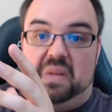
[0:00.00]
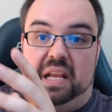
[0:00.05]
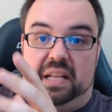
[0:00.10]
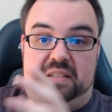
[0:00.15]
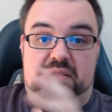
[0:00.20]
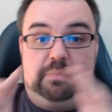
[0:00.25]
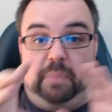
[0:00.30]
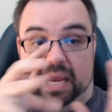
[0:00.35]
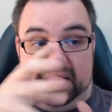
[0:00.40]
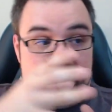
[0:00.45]

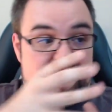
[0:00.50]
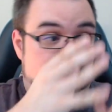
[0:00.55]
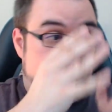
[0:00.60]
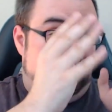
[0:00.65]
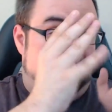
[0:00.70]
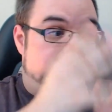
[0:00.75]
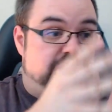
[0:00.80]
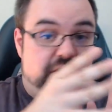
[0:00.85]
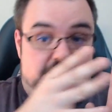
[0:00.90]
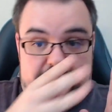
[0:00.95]
it's
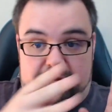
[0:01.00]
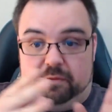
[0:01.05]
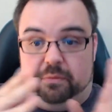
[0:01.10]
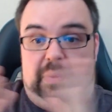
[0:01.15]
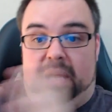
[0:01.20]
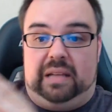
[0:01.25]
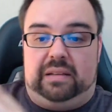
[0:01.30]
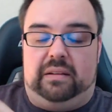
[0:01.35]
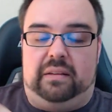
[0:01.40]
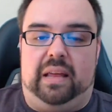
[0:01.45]
basically took
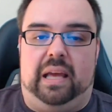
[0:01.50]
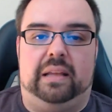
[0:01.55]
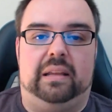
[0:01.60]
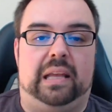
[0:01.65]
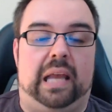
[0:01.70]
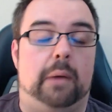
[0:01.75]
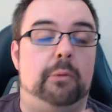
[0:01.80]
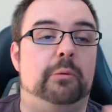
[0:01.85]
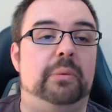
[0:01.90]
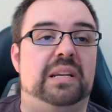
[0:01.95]
from that to that.
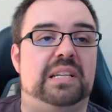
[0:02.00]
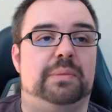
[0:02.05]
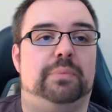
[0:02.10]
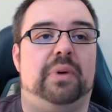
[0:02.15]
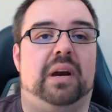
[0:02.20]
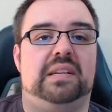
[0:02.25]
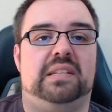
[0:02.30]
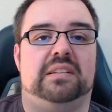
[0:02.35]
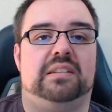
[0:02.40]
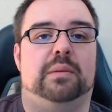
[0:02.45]
Like, I wouldn't be
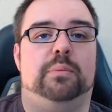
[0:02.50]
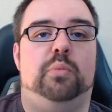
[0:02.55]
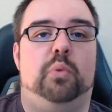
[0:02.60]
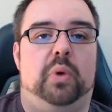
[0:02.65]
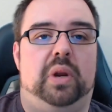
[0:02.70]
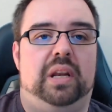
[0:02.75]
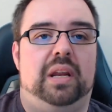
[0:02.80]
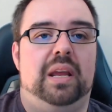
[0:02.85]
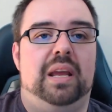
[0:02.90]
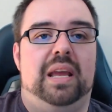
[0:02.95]
surprised at some
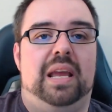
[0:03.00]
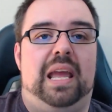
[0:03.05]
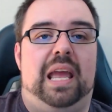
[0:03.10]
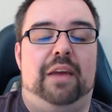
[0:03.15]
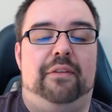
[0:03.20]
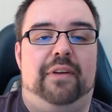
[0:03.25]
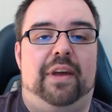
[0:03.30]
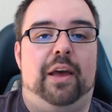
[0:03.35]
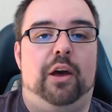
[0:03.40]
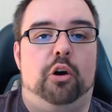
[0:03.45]
point
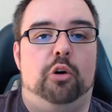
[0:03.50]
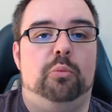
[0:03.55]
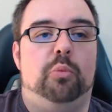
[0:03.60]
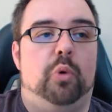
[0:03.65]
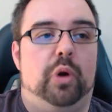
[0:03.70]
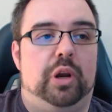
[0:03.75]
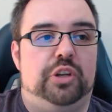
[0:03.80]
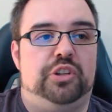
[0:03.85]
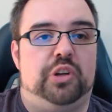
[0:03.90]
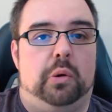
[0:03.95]
if
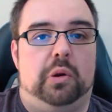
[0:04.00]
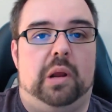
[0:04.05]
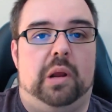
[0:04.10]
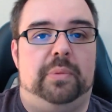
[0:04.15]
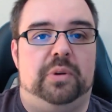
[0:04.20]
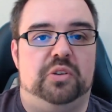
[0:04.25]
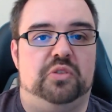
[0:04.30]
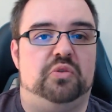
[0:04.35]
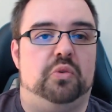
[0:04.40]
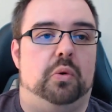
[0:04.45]
Hellboy showed
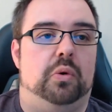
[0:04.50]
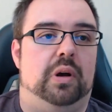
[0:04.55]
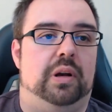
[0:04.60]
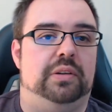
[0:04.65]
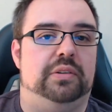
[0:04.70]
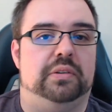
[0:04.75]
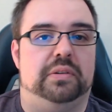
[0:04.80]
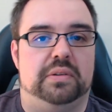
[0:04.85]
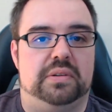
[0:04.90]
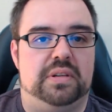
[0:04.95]
up in Troll
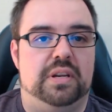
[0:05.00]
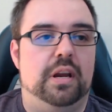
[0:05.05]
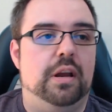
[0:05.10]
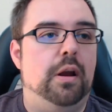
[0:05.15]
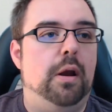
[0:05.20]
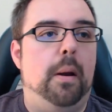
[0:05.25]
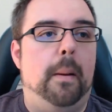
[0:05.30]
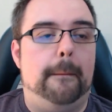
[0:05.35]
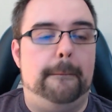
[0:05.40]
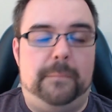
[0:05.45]
Hunters
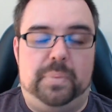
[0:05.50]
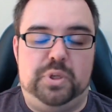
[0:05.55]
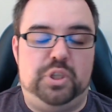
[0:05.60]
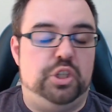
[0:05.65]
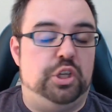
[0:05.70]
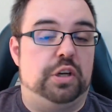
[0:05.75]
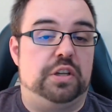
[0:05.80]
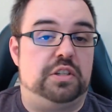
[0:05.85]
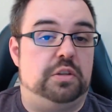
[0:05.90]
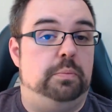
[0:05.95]

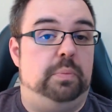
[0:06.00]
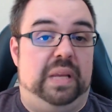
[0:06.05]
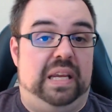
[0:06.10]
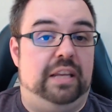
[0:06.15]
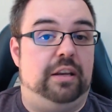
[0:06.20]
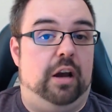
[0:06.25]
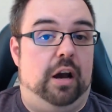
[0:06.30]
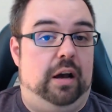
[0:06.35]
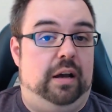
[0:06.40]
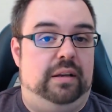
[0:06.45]
just
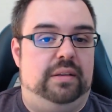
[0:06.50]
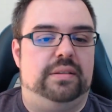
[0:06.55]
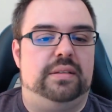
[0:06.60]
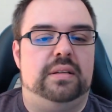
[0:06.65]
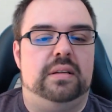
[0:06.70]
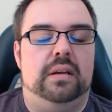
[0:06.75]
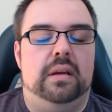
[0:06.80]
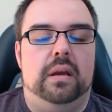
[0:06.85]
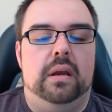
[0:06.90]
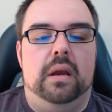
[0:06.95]

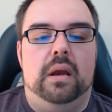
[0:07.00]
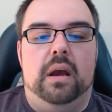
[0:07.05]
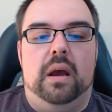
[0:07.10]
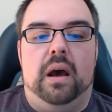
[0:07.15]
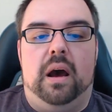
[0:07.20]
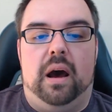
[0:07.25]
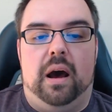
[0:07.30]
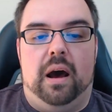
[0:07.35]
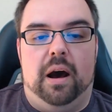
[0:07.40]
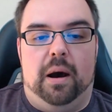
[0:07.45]
because.
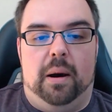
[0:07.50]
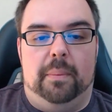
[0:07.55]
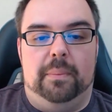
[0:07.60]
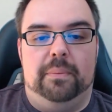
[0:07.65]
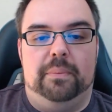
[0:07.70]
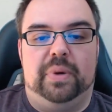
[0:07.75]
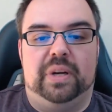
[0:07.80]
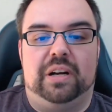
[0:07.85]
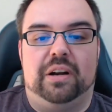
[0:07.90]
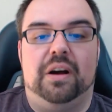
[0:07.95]

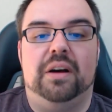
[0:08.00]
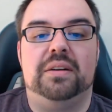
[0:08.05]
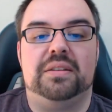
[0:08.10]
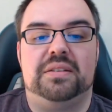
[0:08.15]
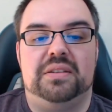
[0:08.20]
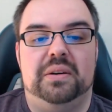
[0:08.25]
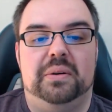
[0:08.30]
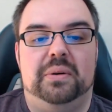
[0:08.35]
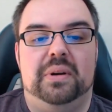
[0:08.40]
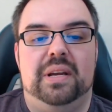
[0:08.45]
But it
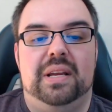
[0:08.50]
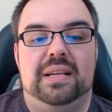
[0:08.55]
also